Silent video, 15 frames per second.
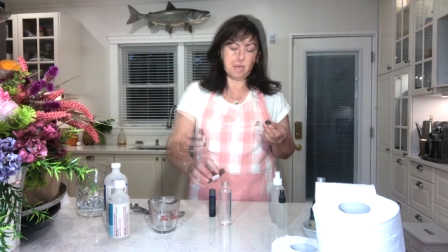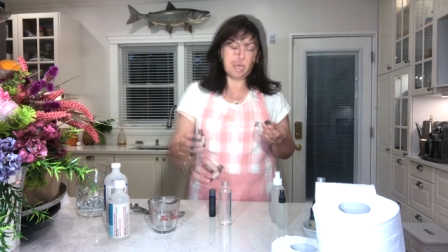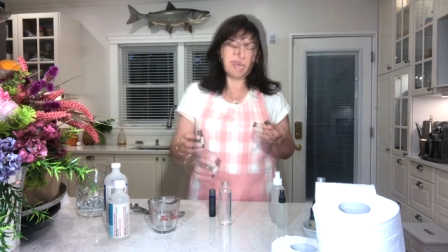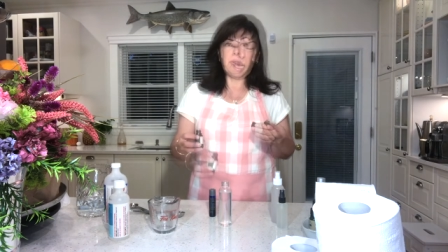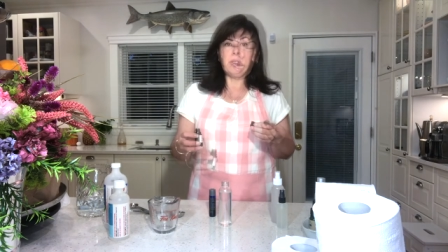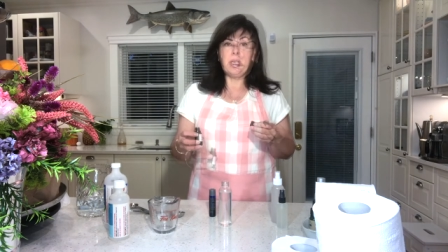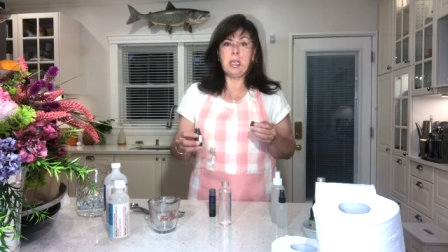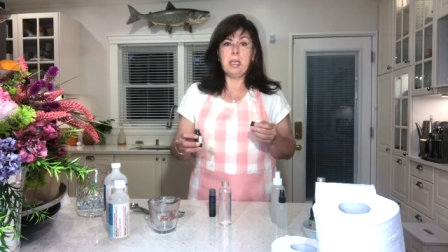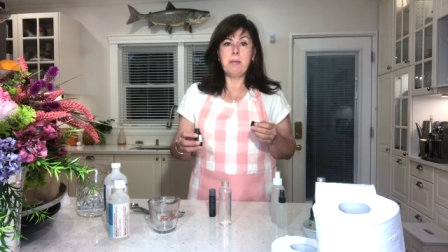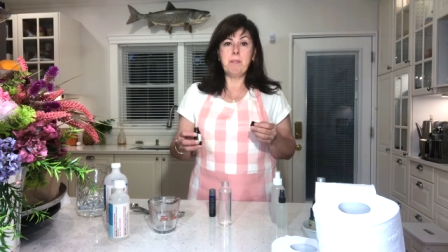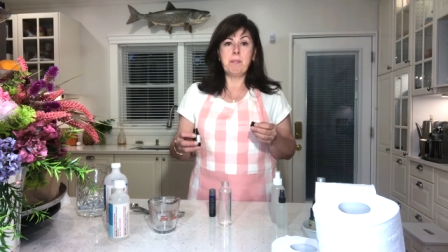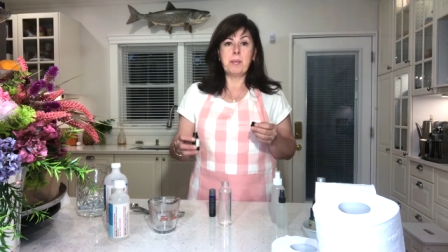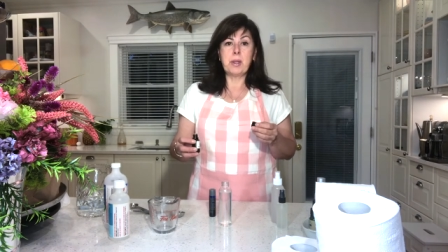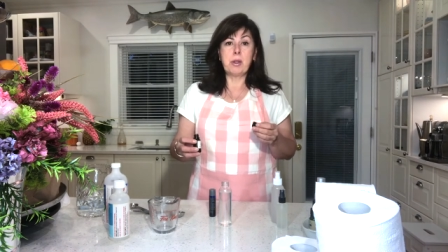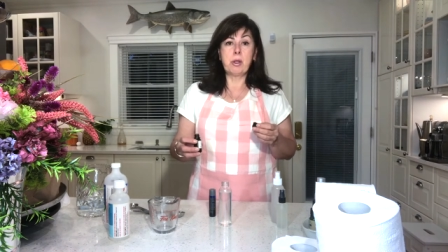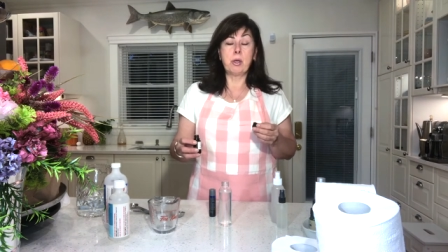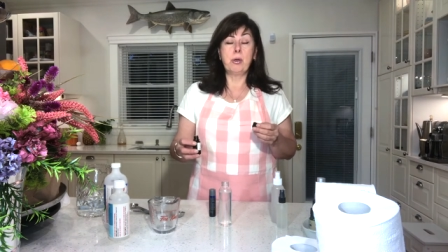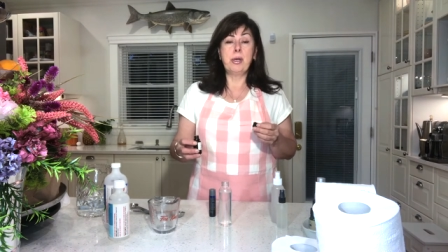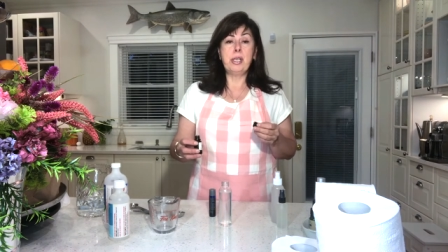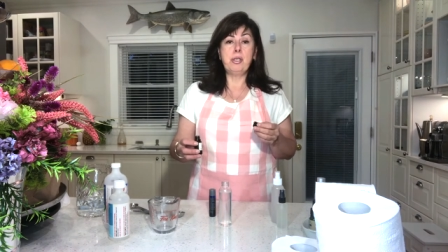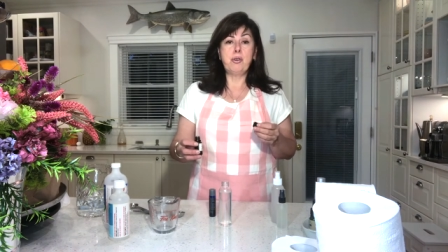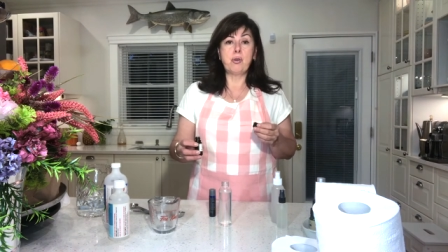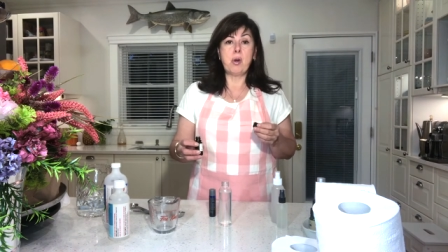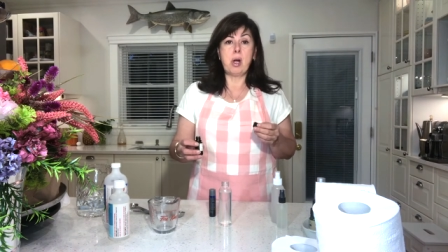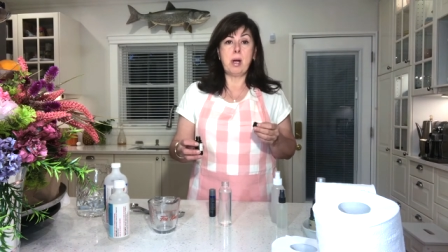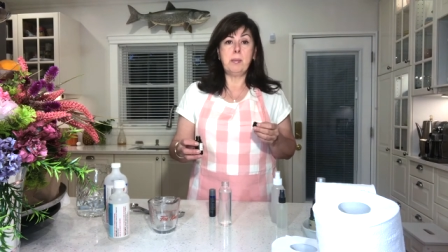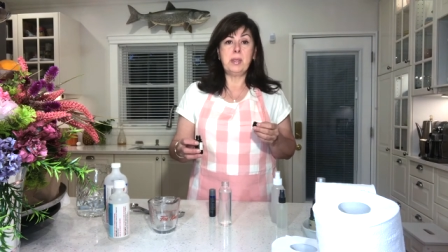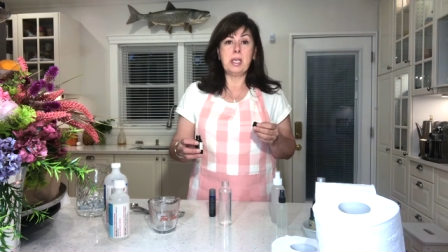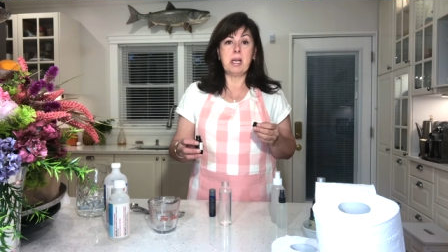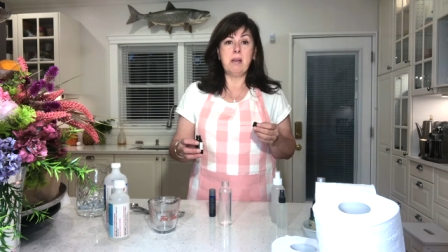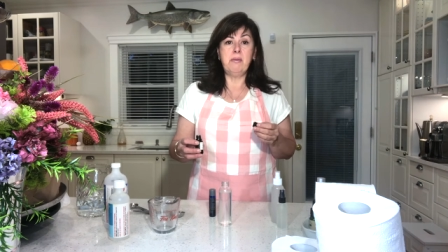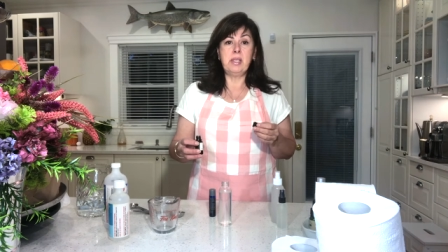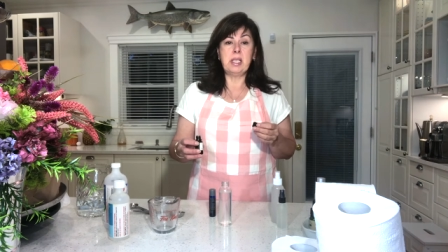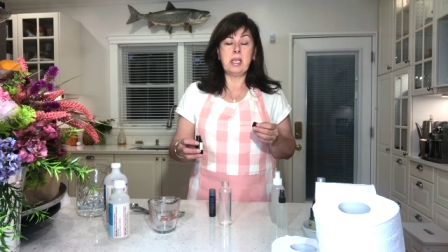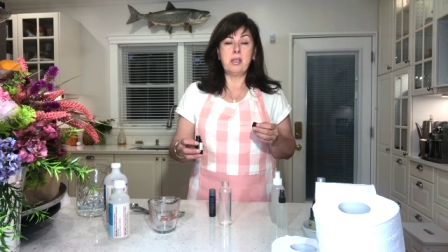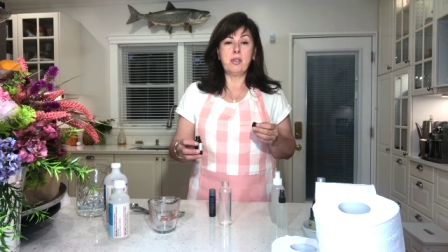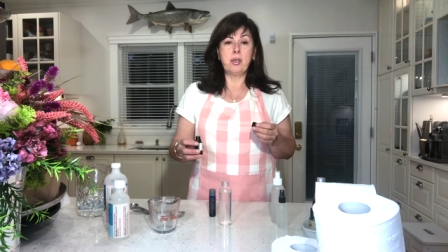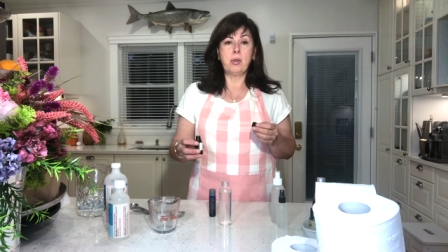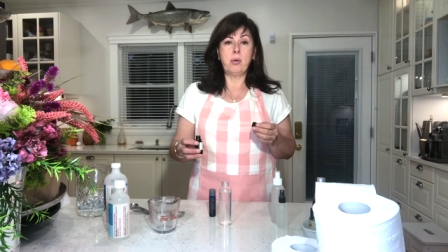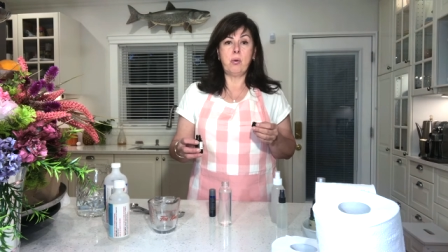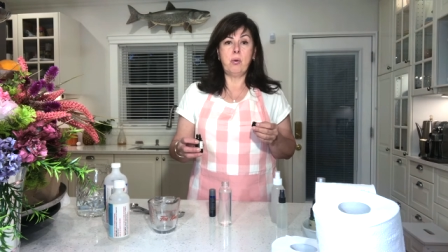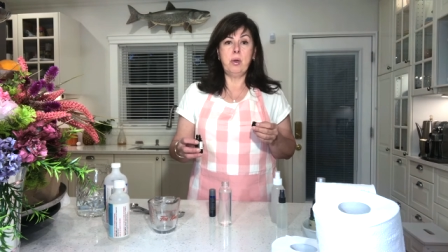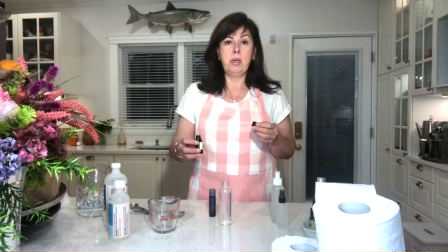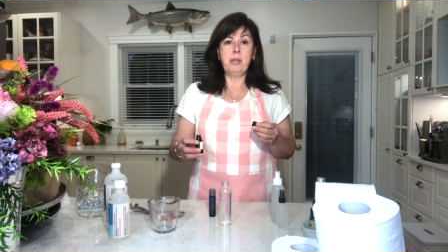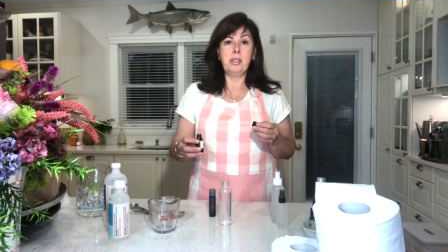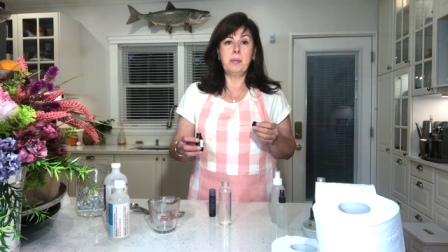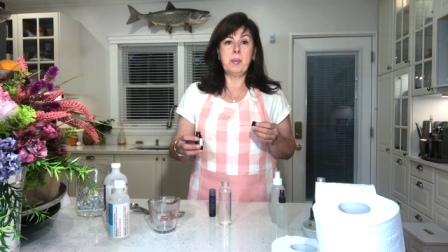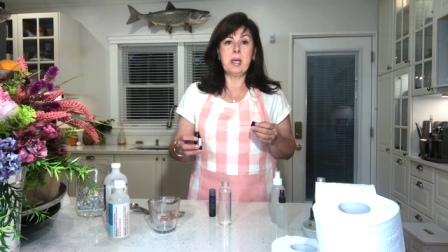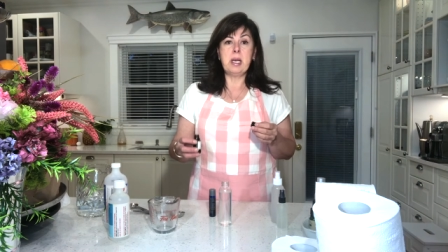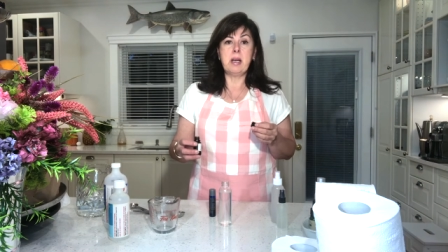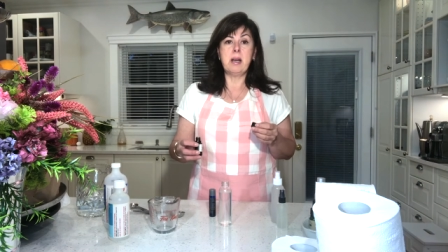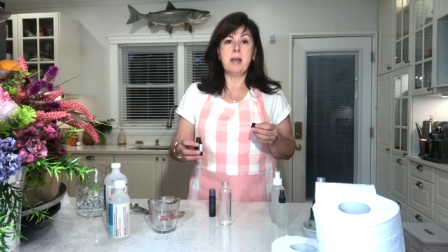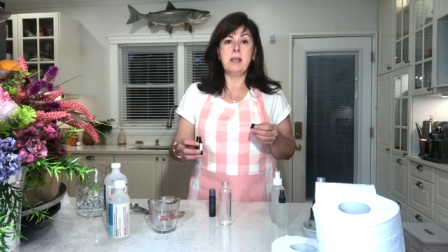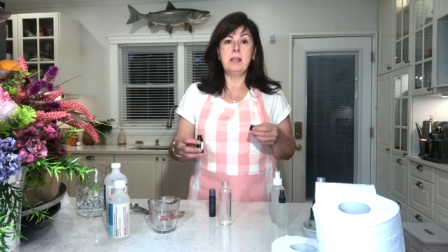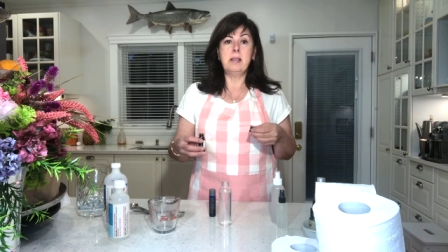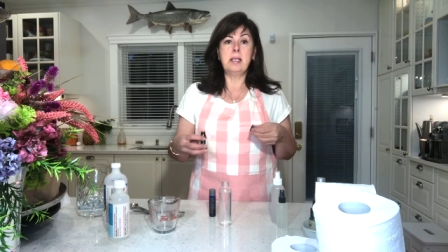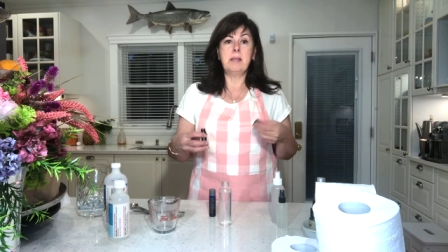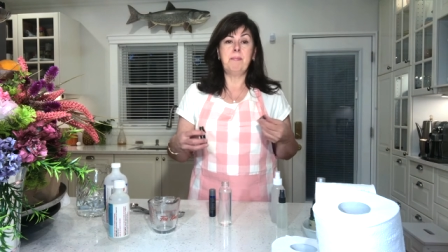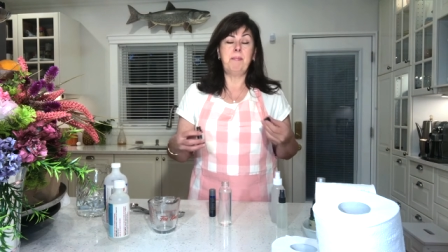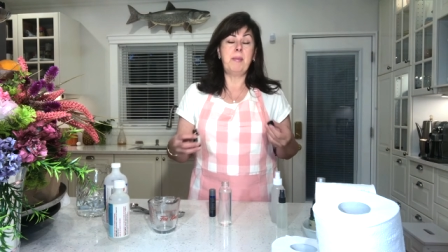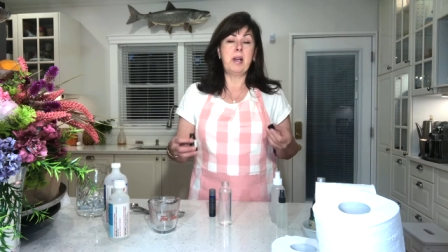Using 30 drops of essential oils because